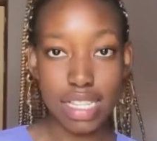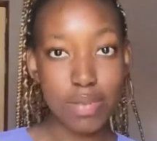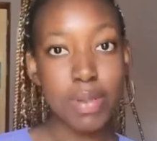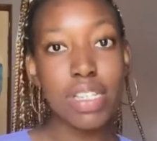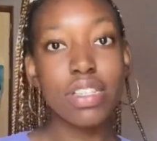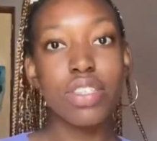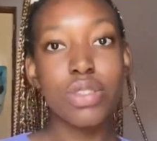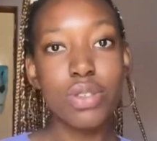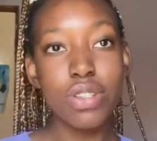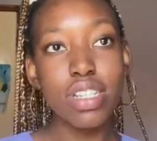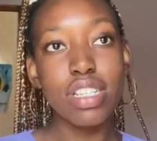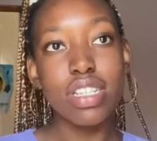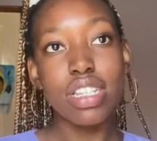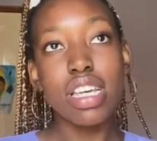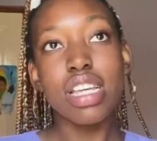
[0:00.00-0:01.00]
being a
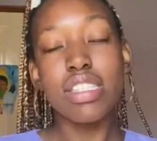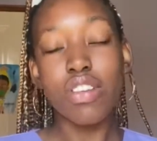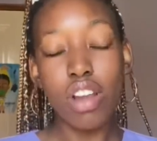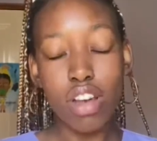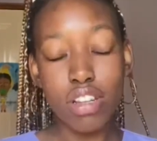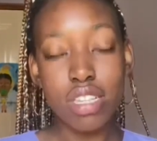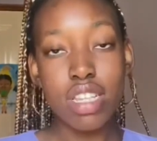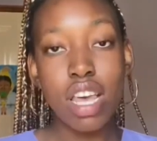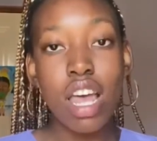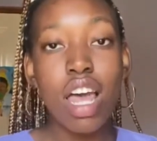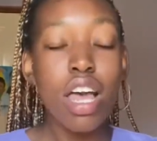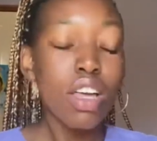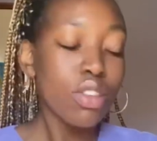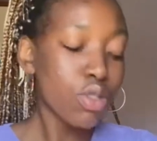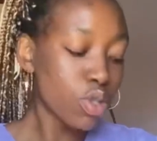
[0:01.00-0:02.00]
student is a lot.
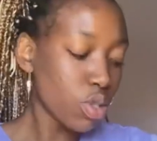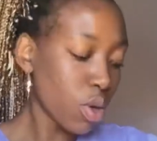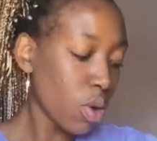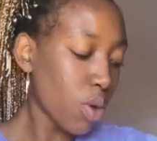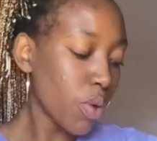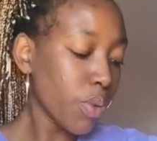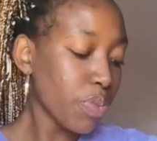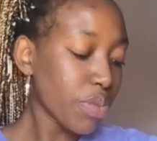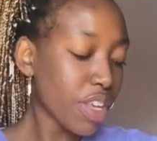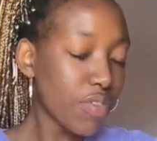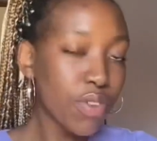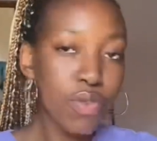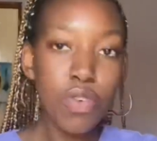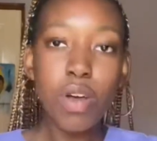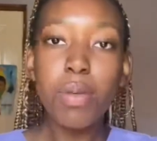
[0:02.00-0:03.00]
So if
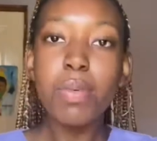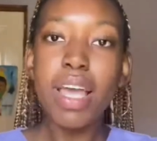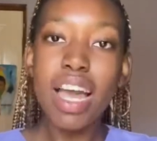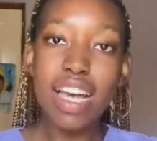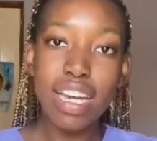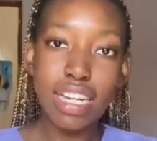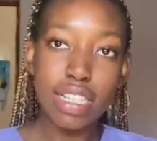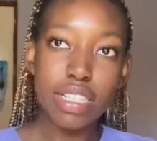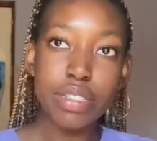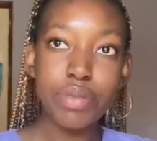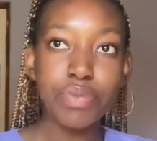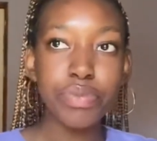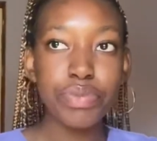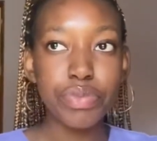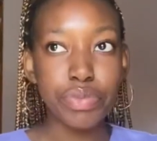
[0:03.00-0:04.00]
you fall behind,
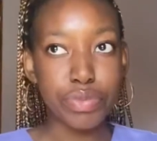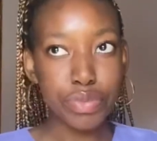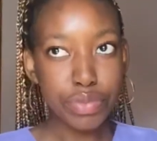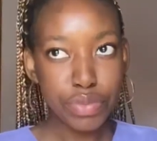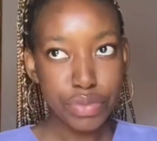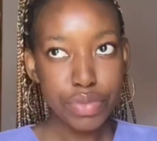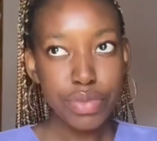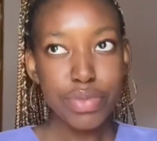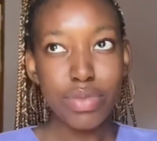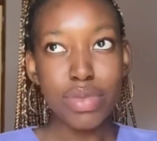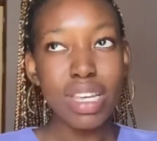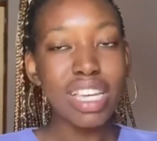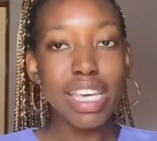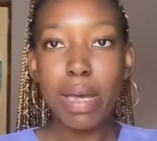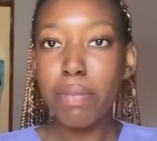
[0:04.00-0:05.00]

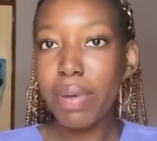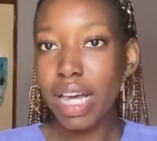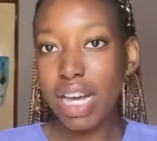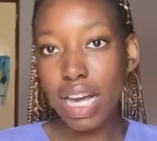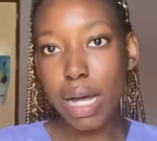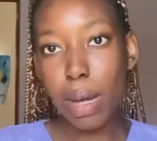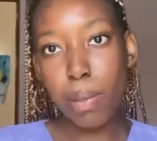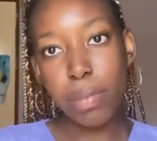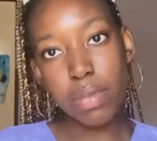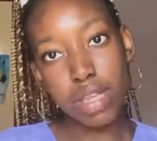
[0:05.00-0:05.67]
get back up.